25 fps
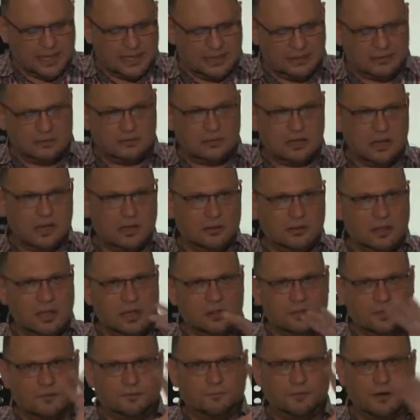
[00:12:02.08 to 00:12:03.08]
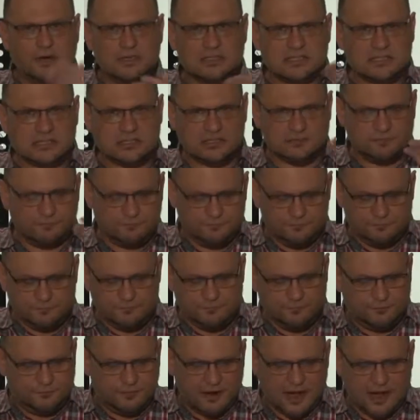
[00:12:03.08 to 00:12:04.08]
and in the first
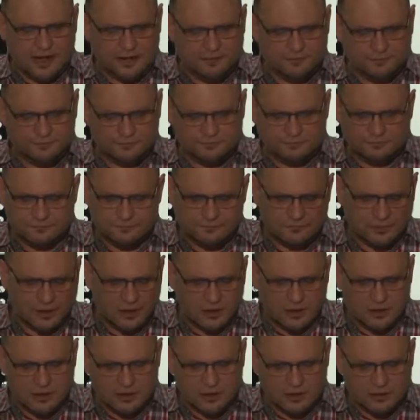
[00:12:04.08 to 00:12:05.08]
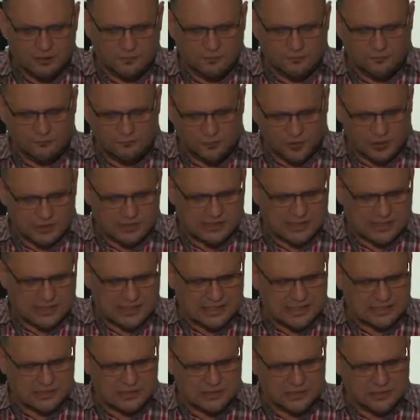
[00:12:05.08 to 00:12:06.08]
five uh,
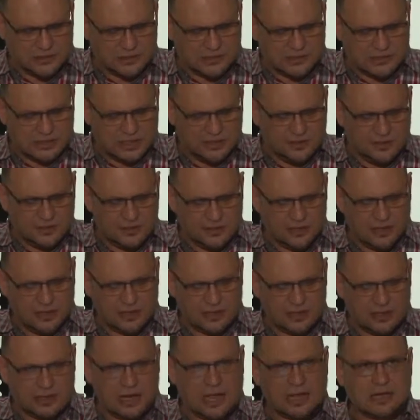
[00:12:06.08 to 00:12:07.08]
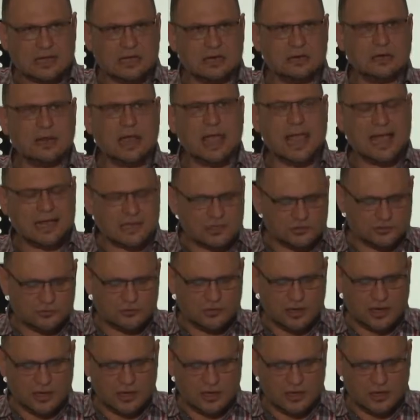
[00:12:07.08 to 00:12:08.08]
verses, you see the, uh, like an
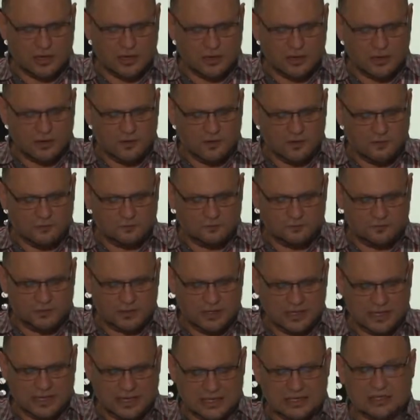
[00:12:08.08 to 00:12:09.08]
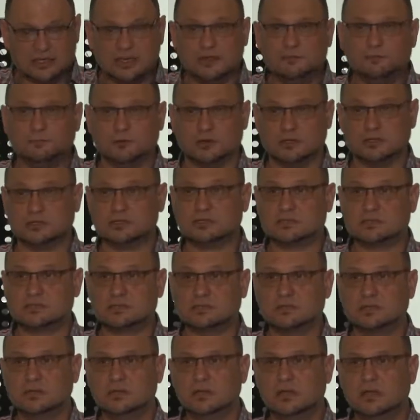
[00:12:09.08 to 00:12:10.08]
x-ray of the
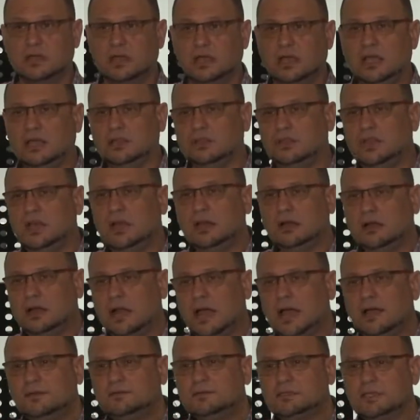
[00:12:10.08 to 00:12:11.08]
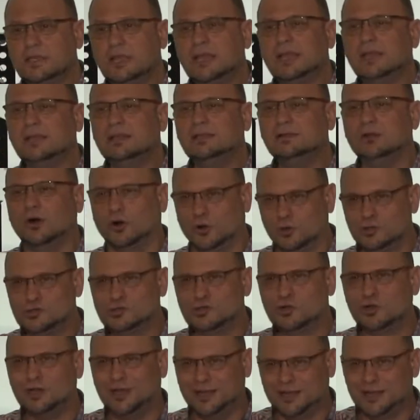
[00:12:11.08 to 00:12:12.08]
indifference in their lives and
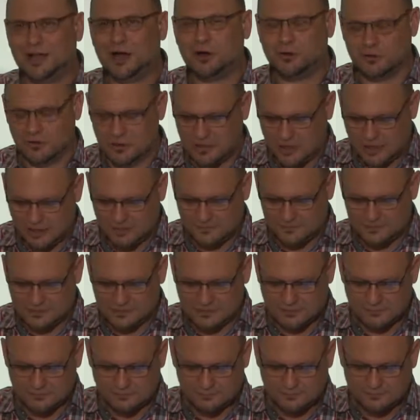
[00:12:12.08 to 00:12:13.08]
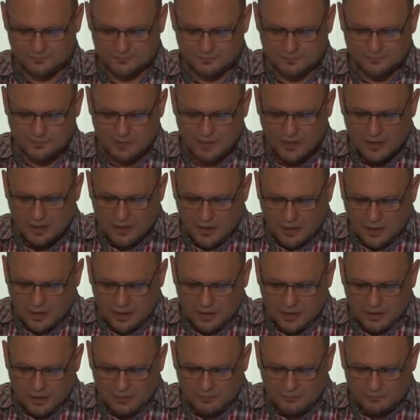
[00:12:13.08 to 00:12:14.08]
also in our lives.
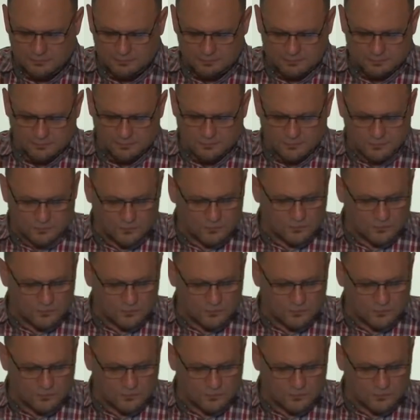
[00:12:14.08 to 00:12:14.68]
Um,